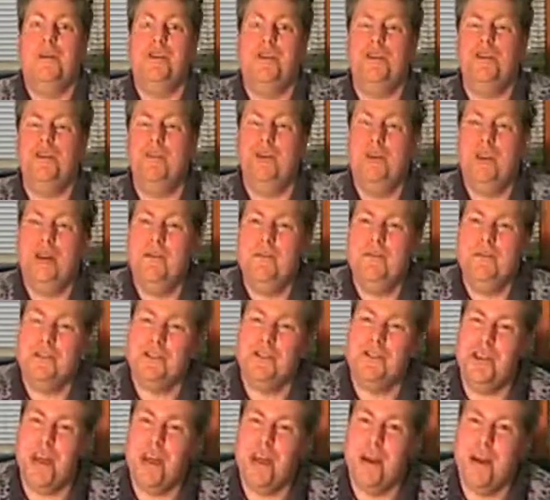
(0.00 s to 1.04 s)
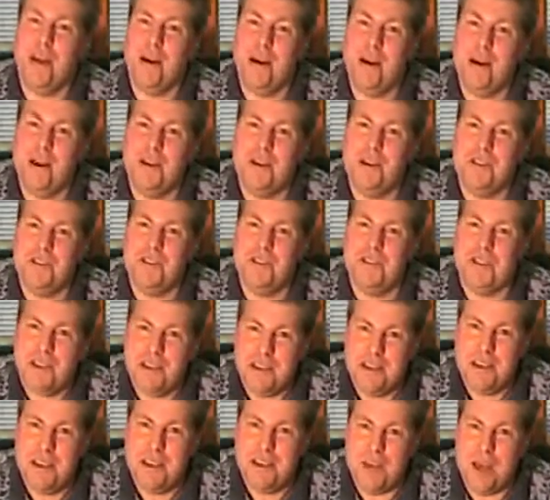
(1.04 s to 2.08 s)
You give your seller
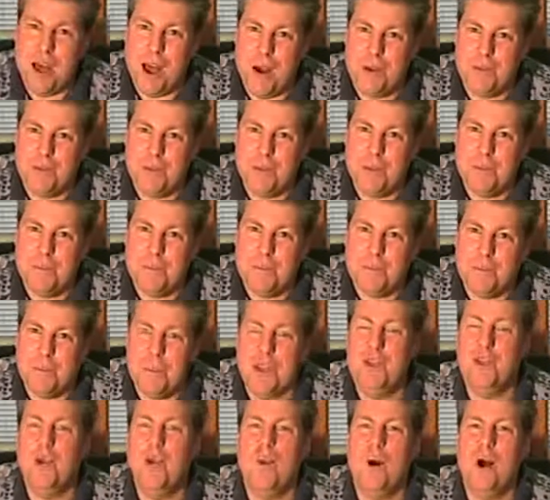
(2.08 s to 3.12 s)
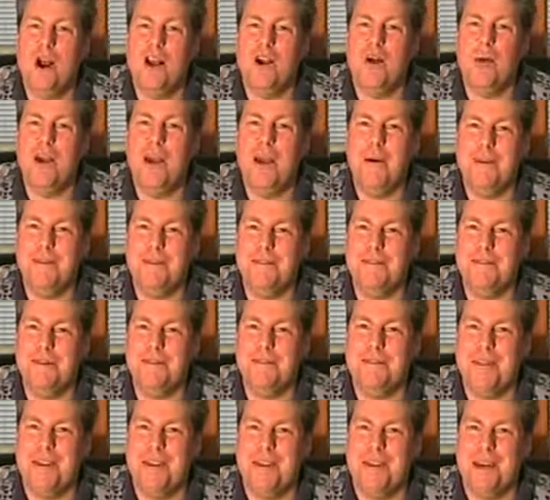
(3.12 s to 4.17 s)
$160,000. And you walk away with the
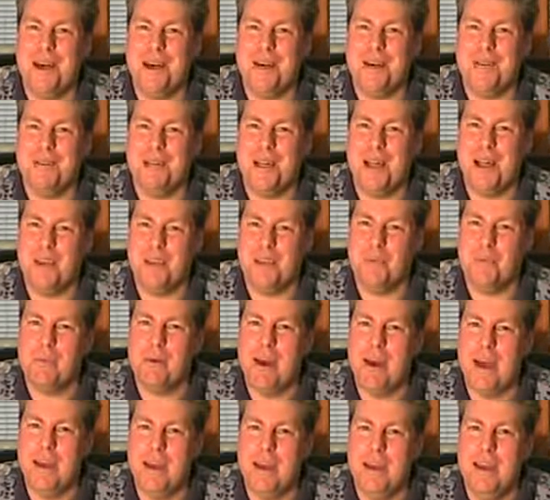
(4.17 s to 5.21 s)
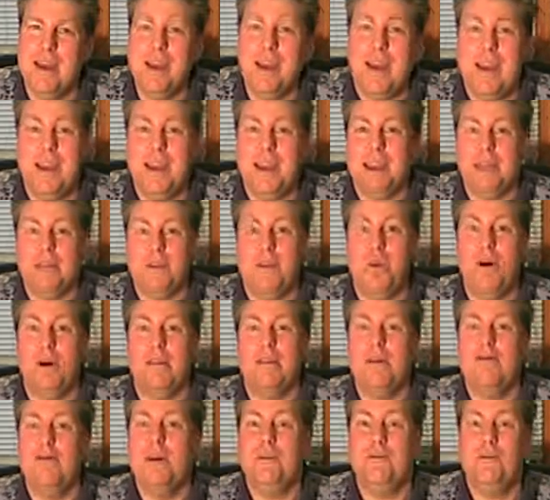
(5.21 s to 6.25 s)
$15,000 spread. And guess what?
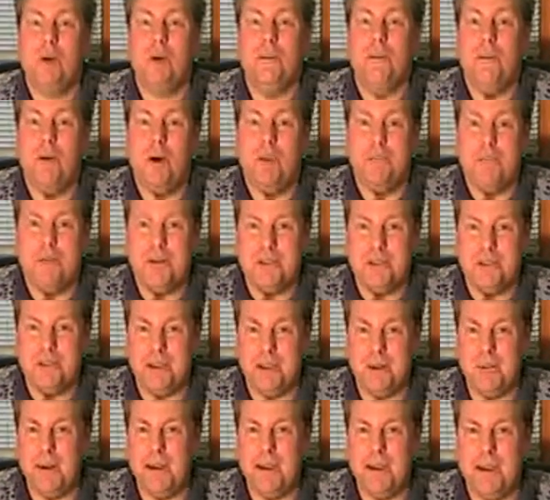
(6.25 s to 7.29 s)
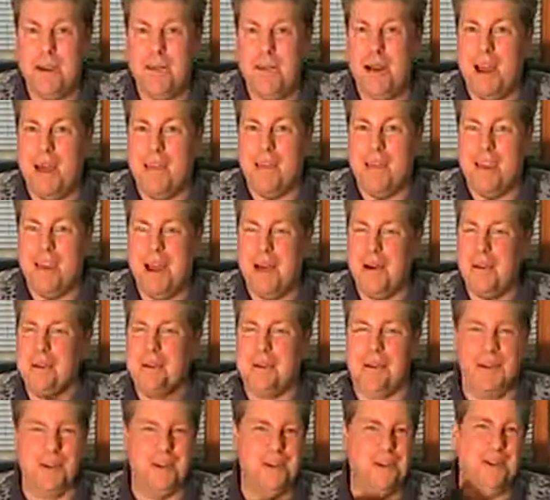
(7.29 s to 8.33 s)
If you had more than one person that wanted to buy that
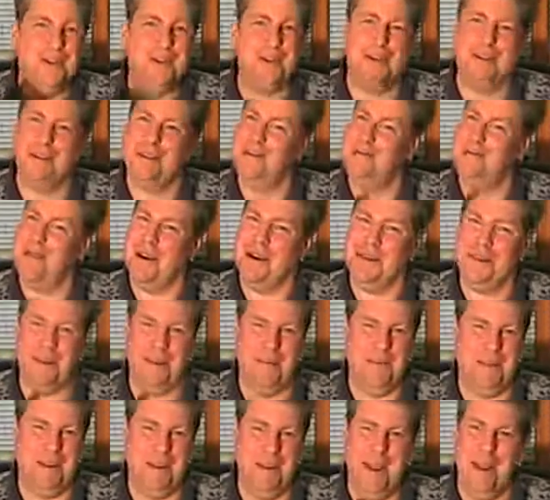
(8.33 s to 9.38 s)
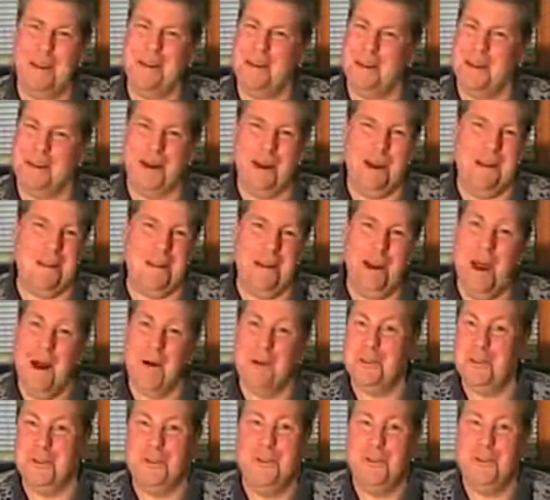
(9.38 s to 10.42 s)
house, you're just going to find somebody else at another
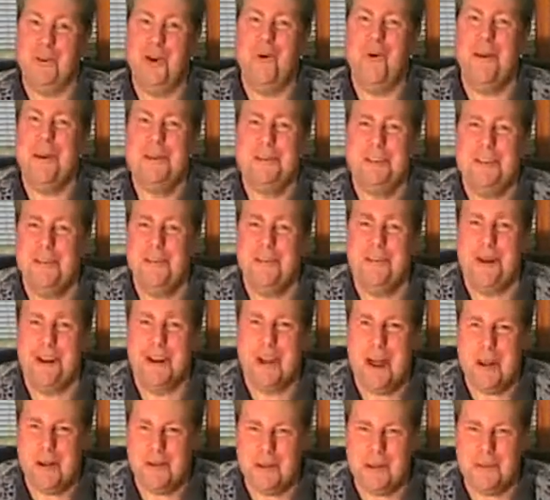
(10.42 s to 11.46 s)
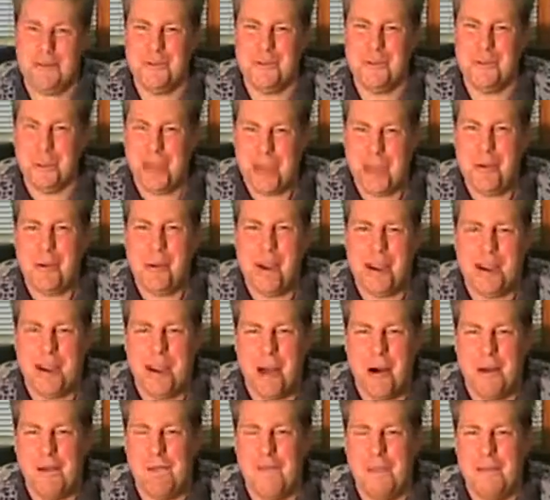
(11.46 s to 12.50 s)
house. They're so easy to find houses for sale right
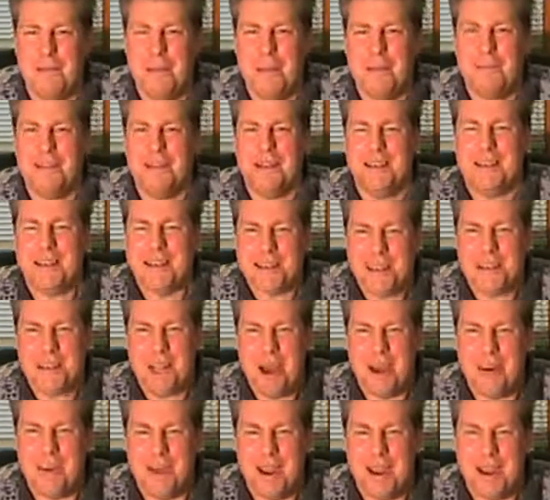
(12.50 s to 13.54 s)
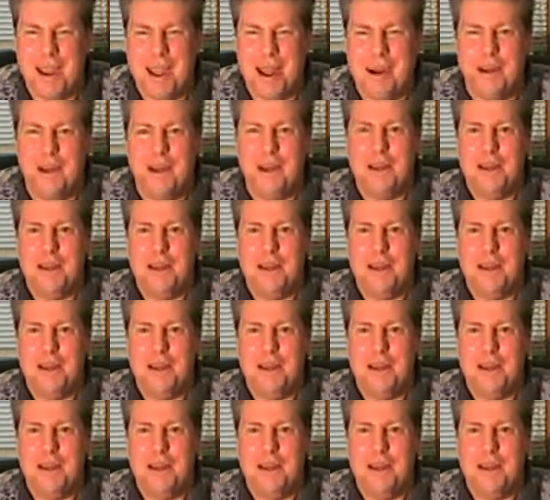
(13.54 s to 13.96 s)
now and for people to discount right now.